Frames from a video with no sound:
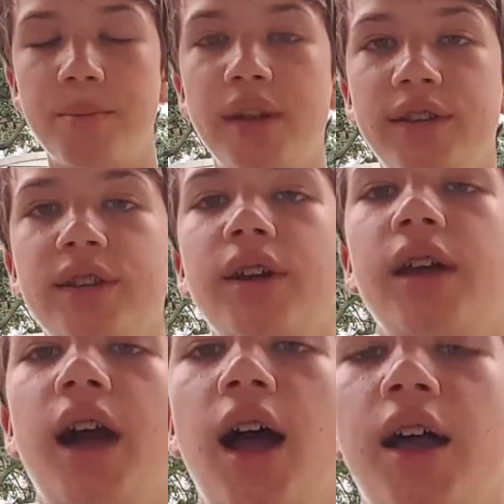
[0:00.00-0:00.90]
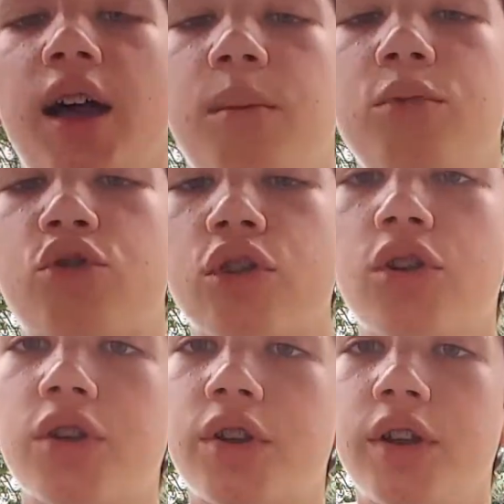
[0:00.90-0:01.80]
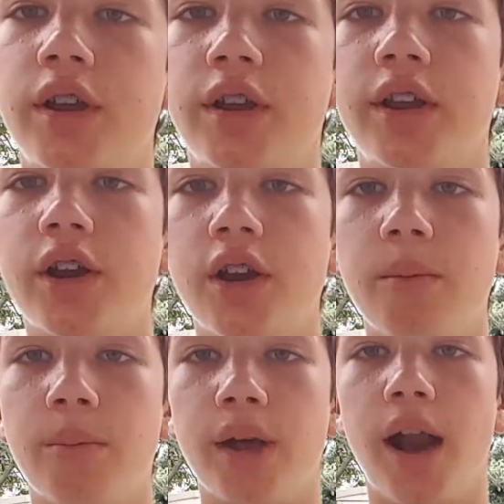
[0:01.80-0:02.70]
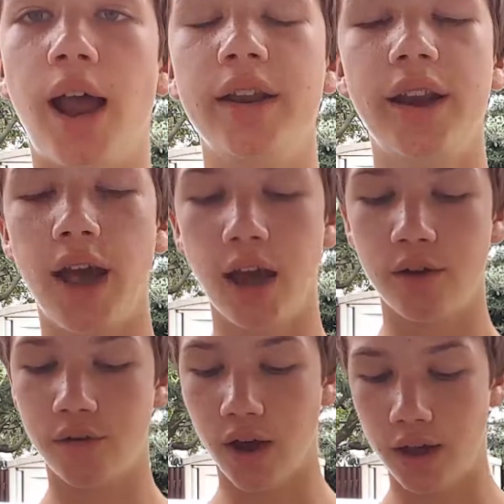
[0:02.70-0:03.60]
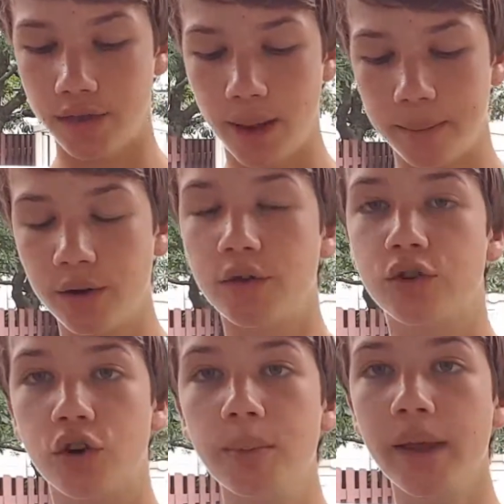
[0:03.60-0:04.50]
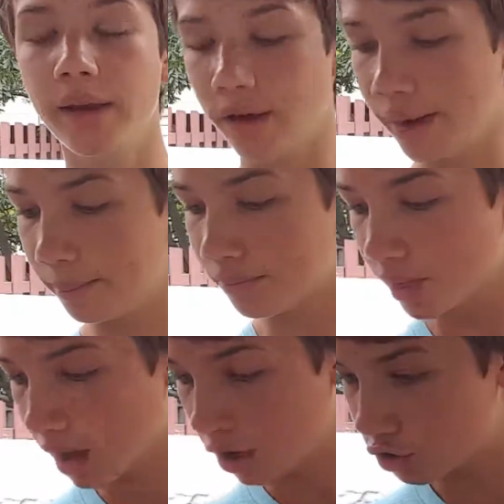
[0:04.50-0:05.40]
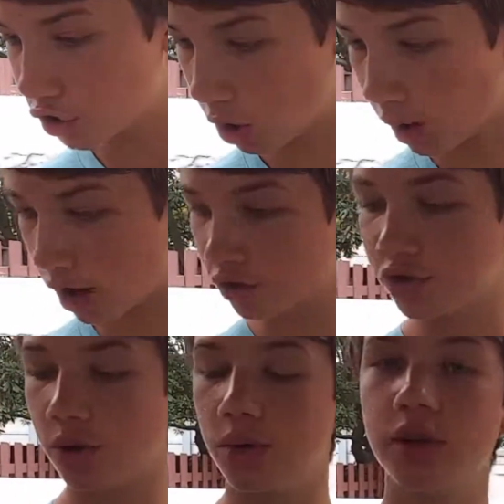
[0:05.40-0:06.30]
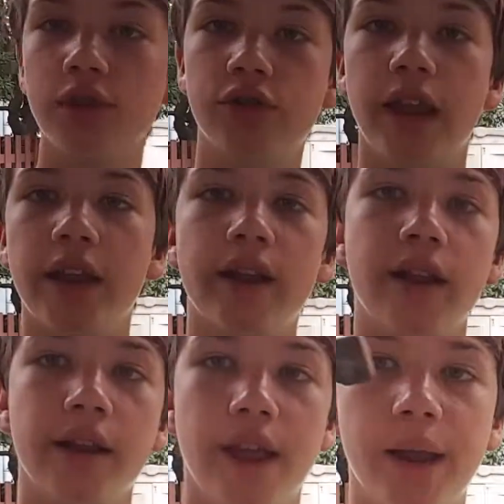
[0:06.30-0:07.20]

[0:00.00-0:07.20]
Basically, I drilled in here, but I didn't have that big of a drill bit, right? So I also used a handy dandy